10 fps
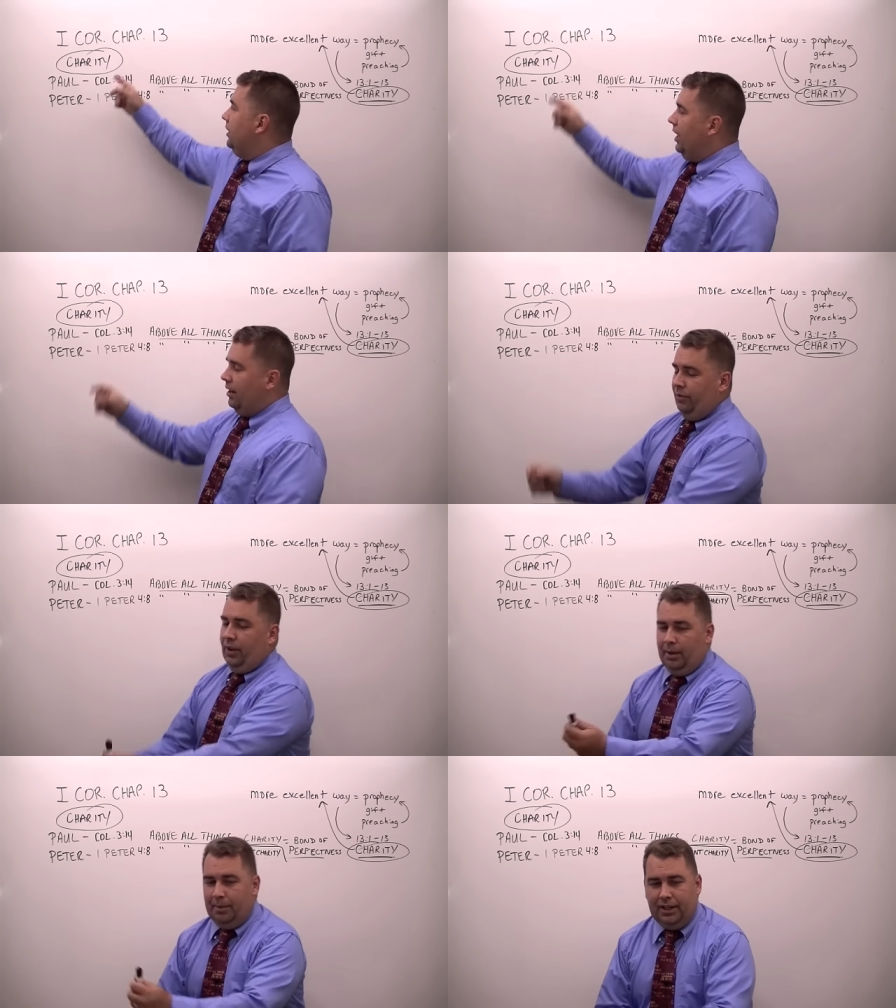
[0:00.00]
It's kind of
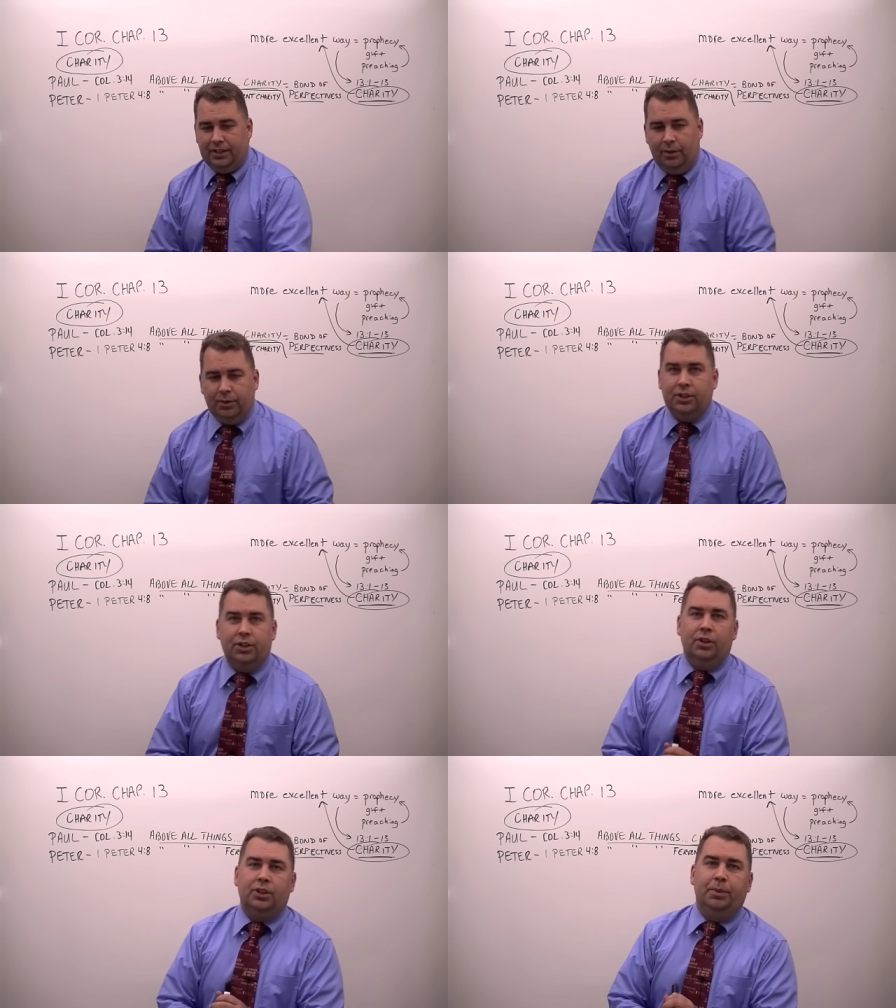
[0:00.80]
funny because there was a
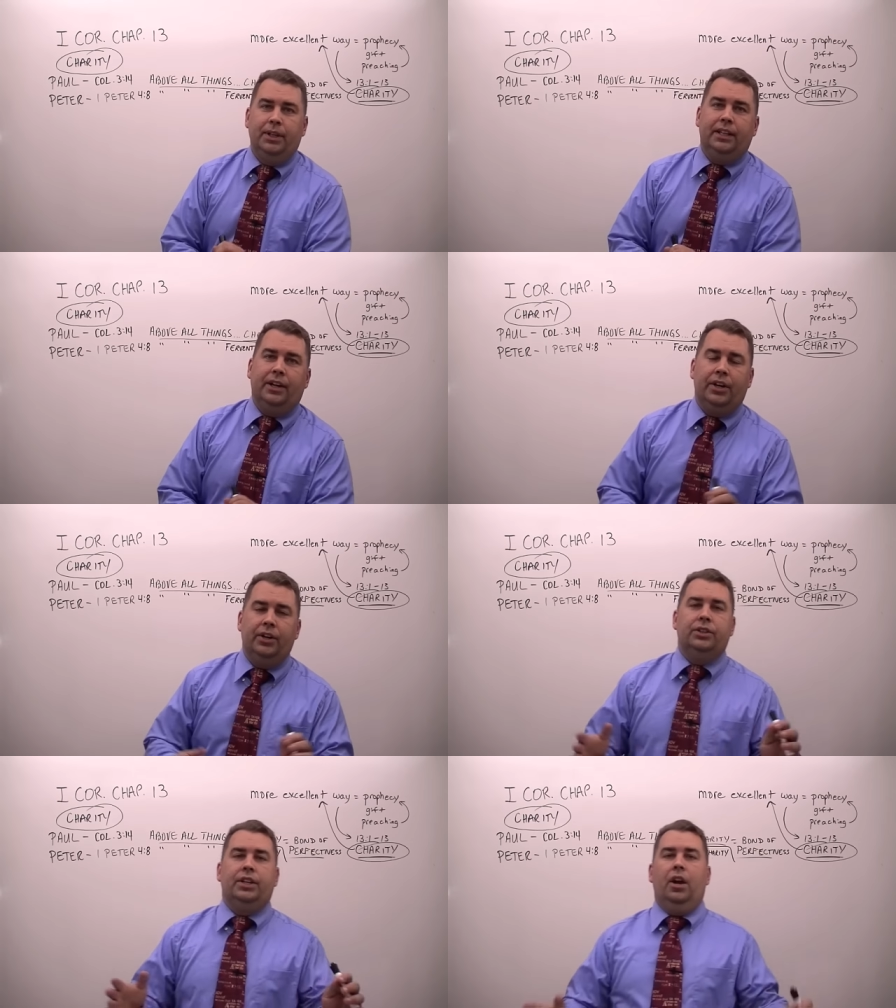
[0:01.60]
church split there
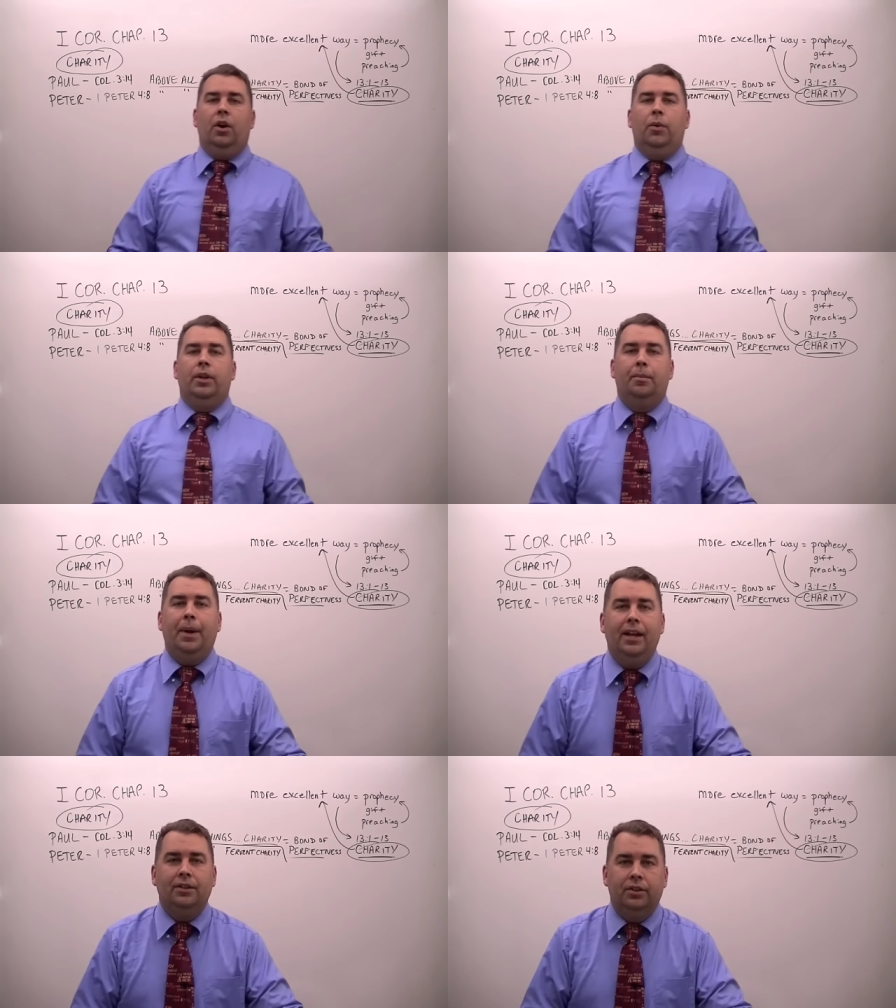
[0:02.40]
years ago, and the
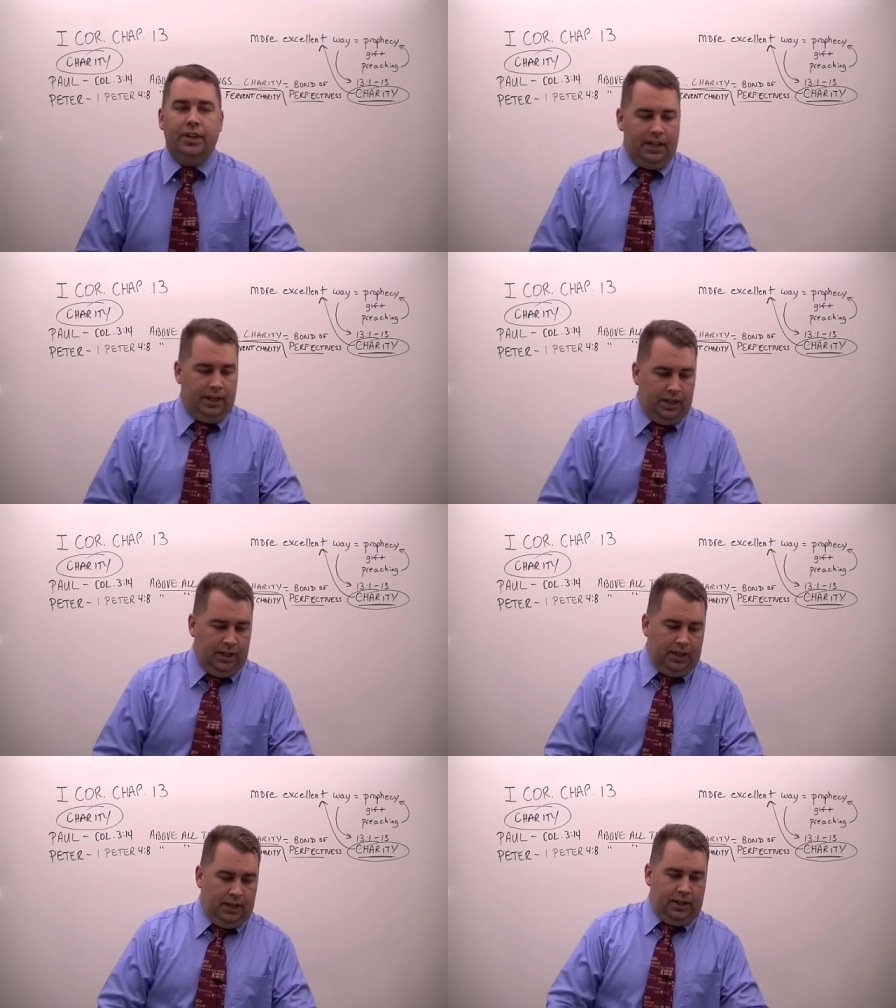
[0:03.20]
pastor that,
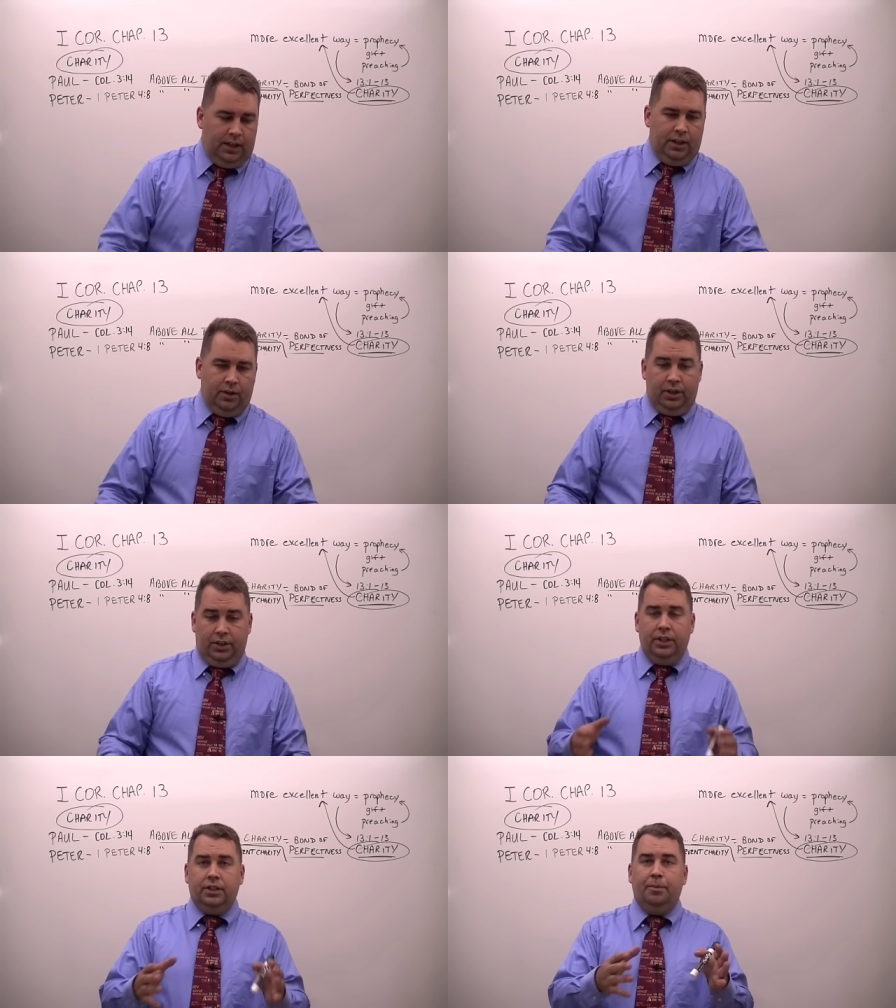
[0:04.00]
or the
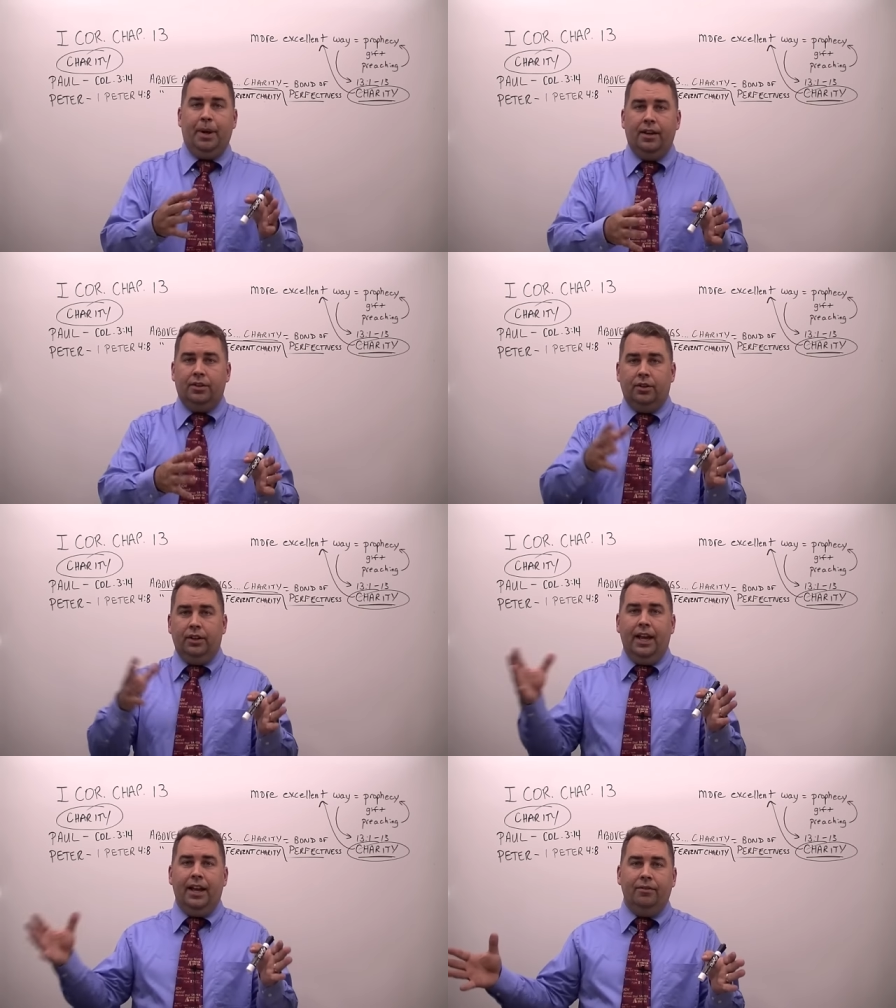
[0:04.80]
assistant pastor,
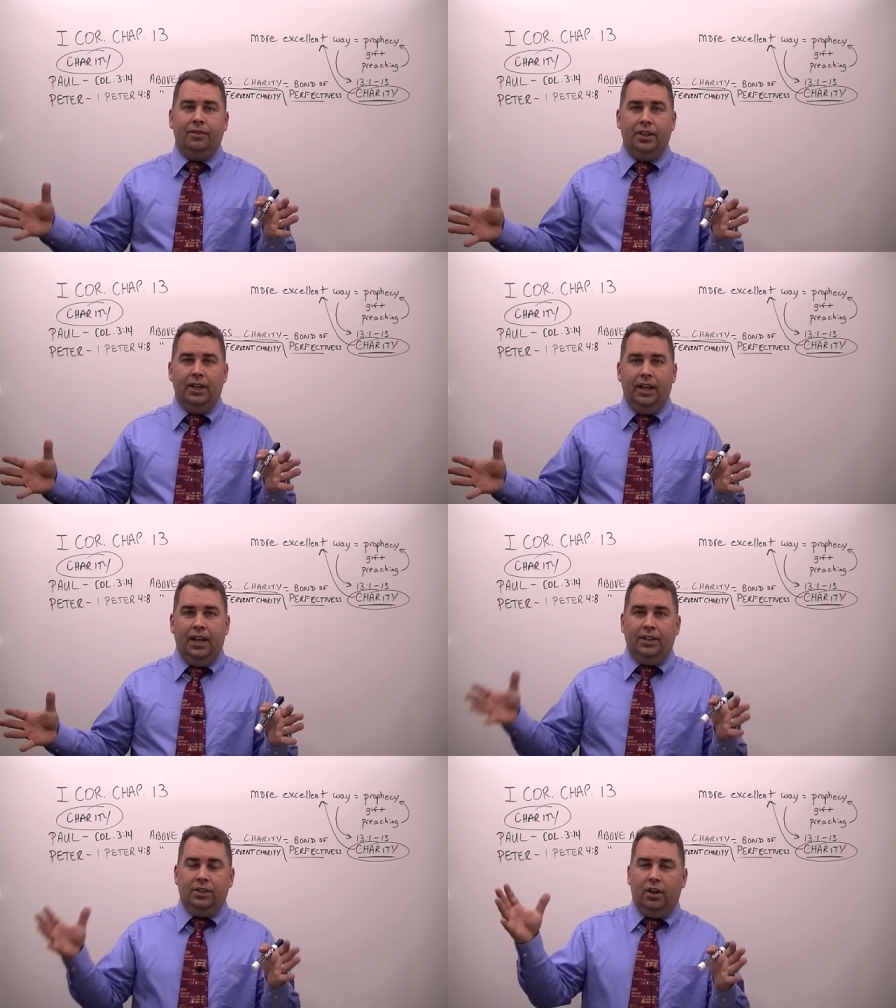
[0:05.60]
left
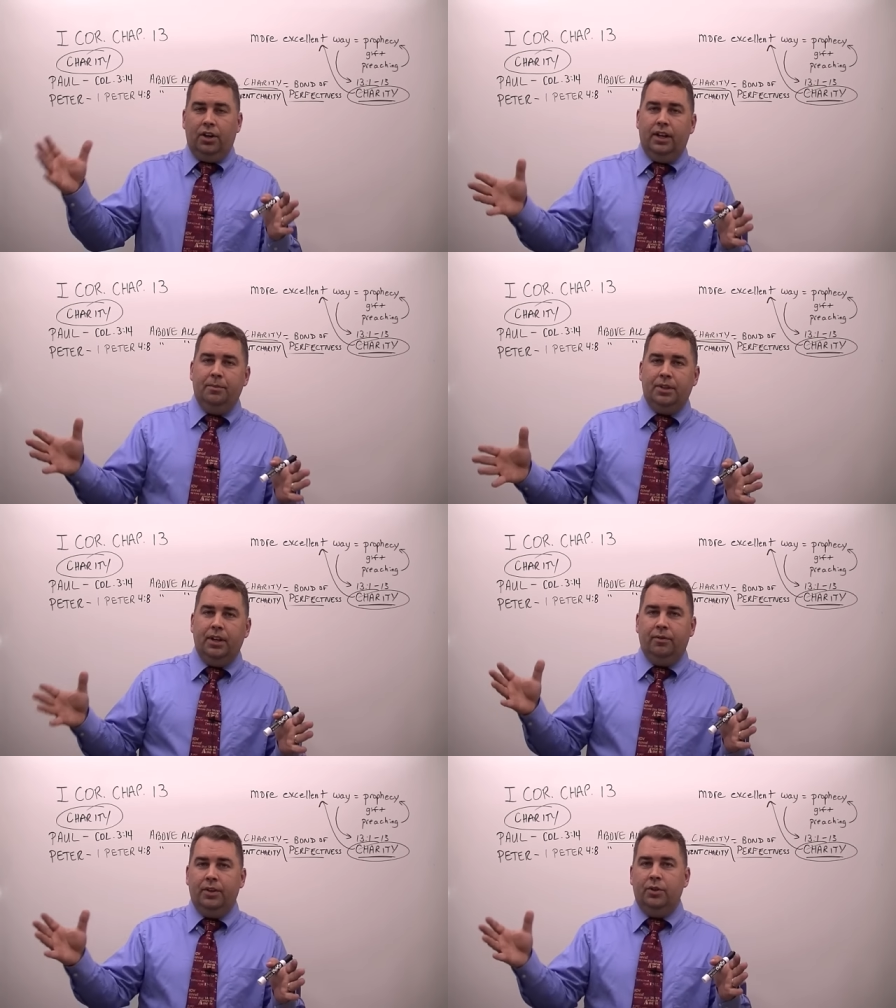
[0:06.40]
and started
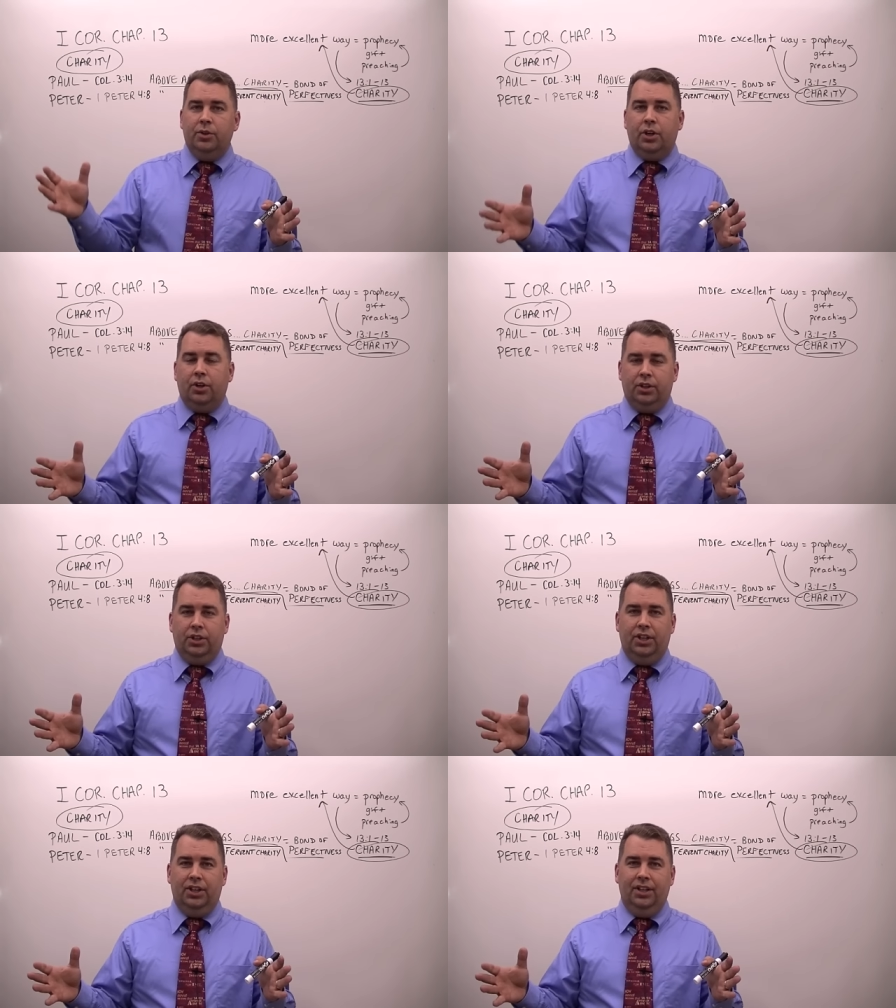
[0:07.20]
himself a new church.